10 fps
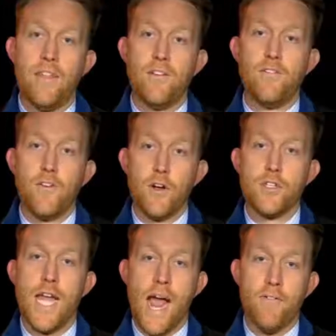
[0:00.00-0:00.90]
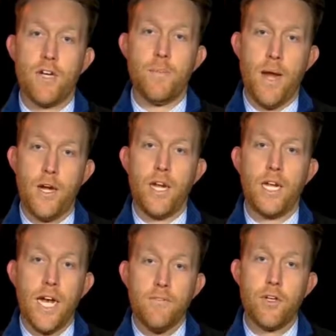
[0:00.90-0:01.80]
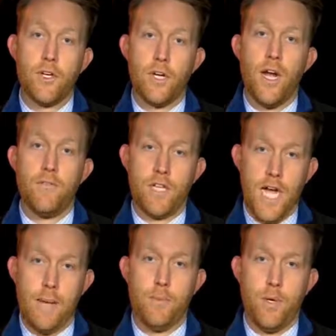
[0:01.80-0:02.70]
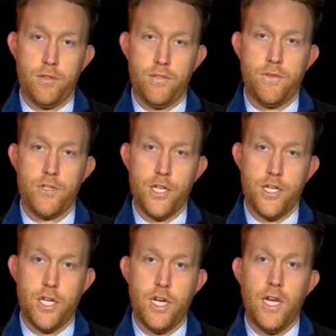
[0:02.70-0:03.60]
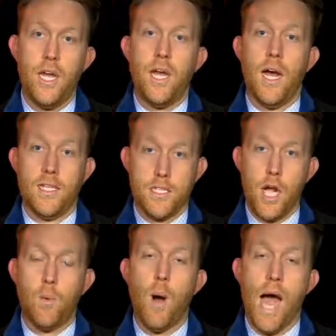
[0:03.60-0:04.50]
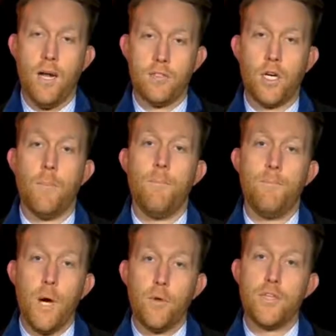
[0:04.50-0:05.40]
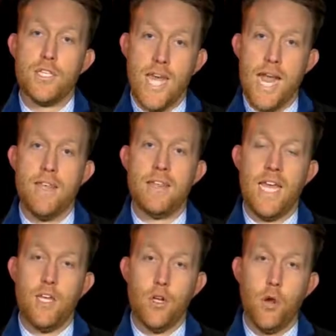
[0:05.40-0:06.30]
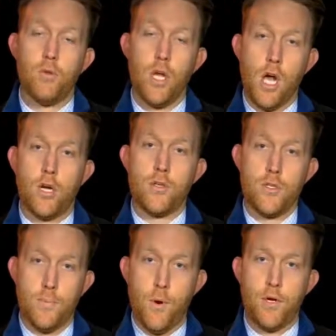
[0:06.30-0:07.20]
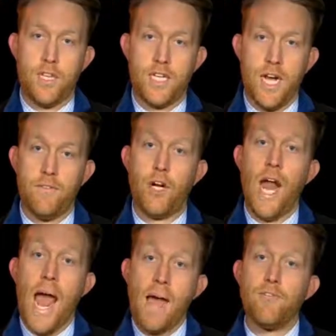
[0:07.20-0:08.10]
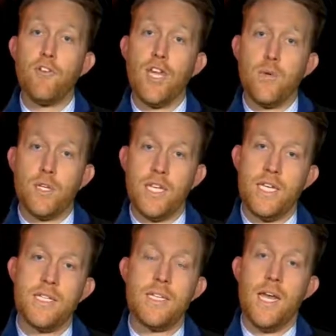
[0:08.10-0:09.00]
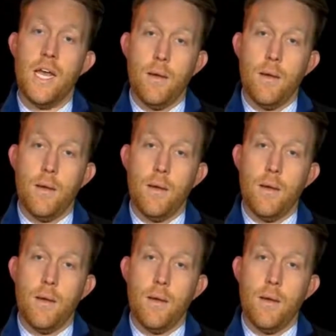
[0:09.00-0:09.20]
and the first African-American governor of the Commonwealth of Virginia, Doug Wilder, both saying that they no longer supported the governor after they released